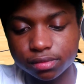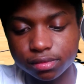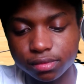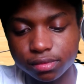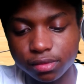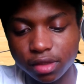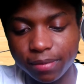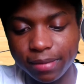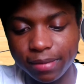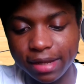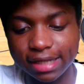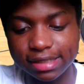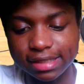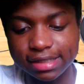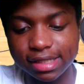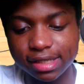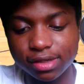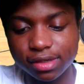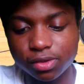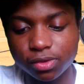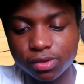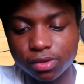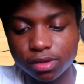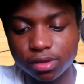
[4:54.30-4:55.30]
Give me that
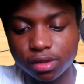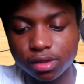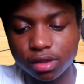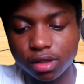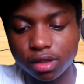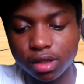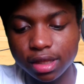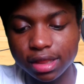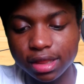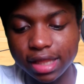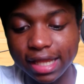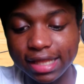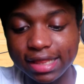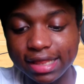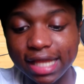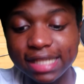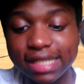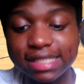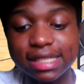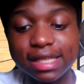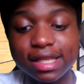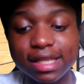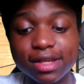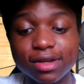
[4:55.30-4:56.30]
steal. Like,
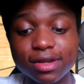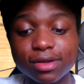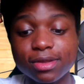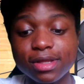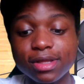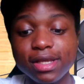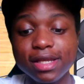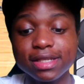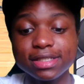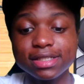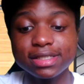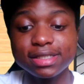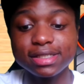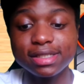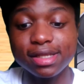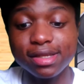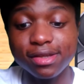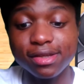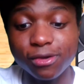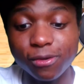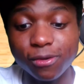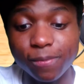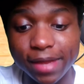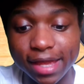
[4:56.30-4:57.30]
that's literally a
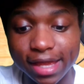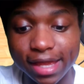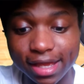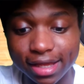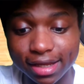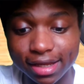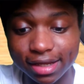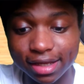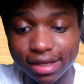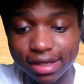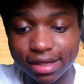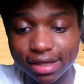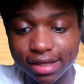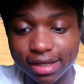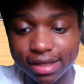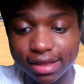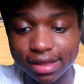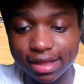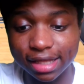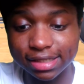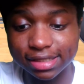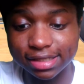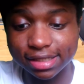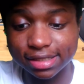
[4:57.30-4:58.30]
steal, man.
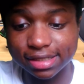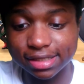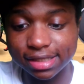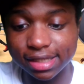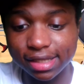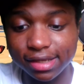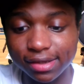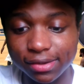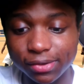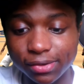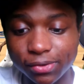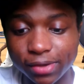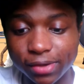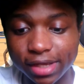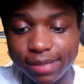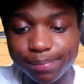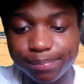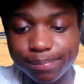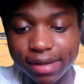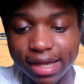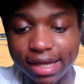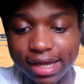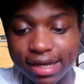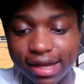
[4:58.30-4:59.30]
That's a steal. He
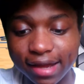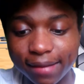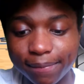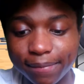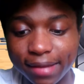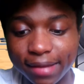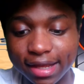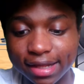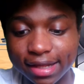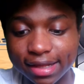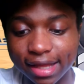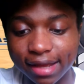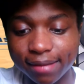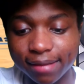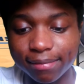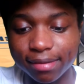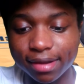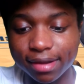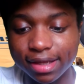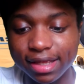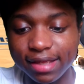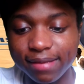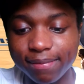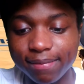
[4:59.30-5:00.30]
bet not make that,
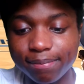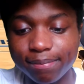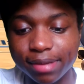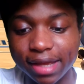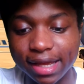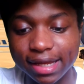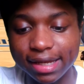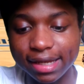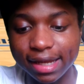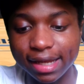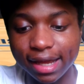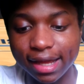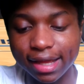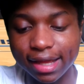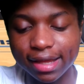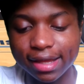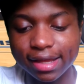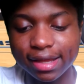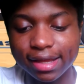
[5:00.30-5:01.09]
bro. He bet not.